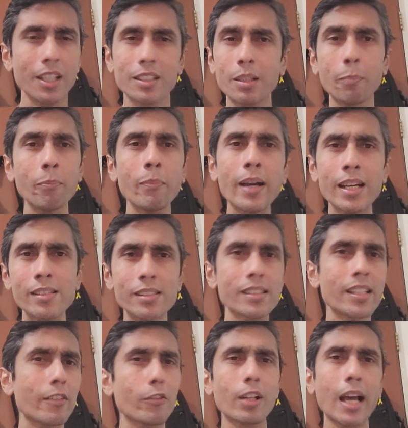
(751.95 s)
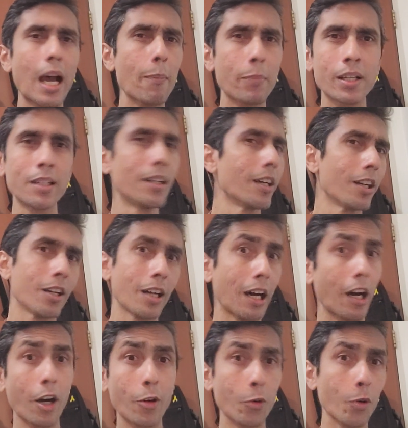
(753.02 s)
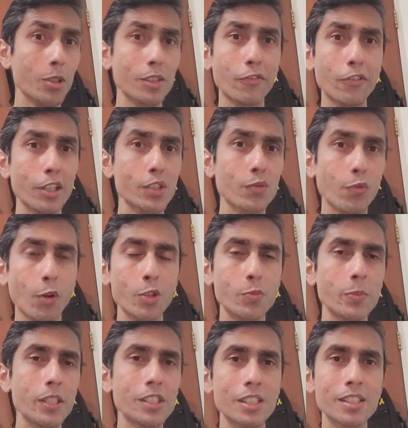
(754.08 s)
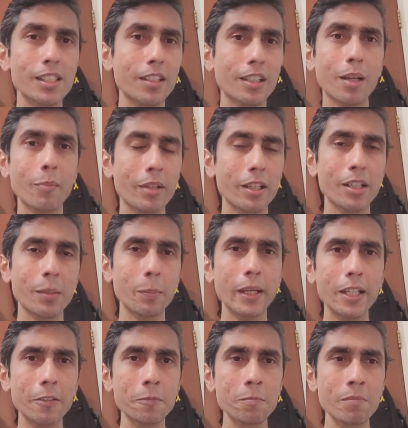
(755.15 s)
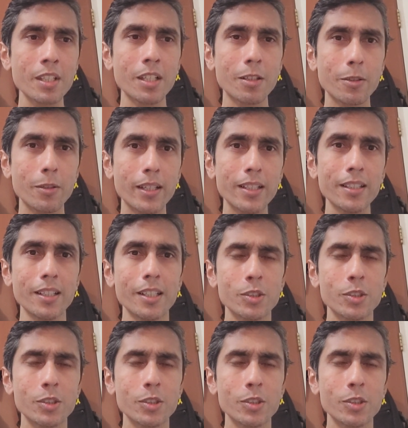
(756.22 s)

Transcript: the mess that will happen across the first 4 speeches that come in a debate, right?